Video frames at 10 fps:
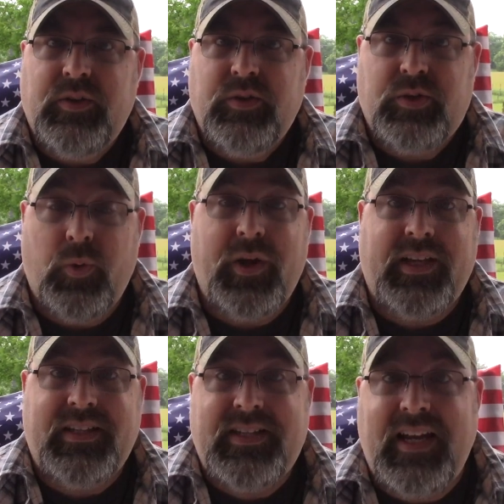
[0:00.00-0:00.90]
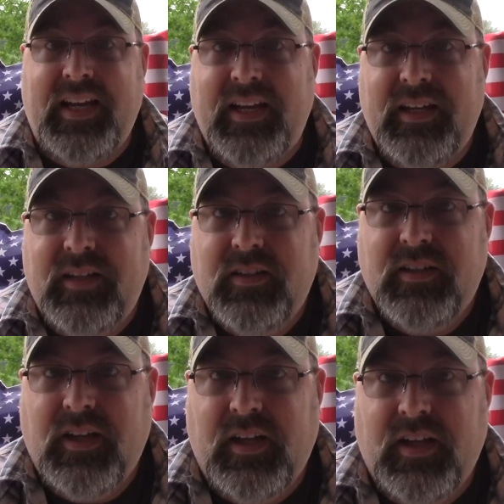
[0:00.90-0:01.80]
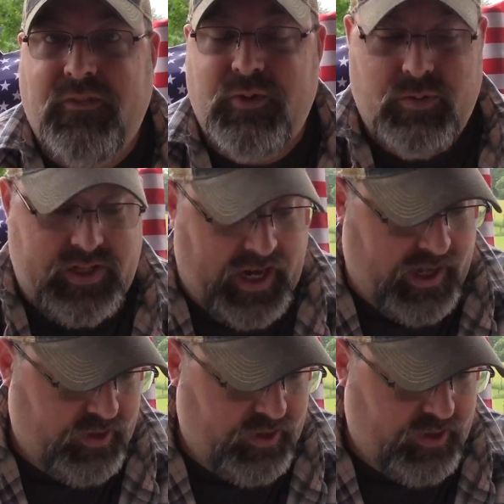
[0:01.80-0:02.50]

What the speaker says: So we could see, if you tie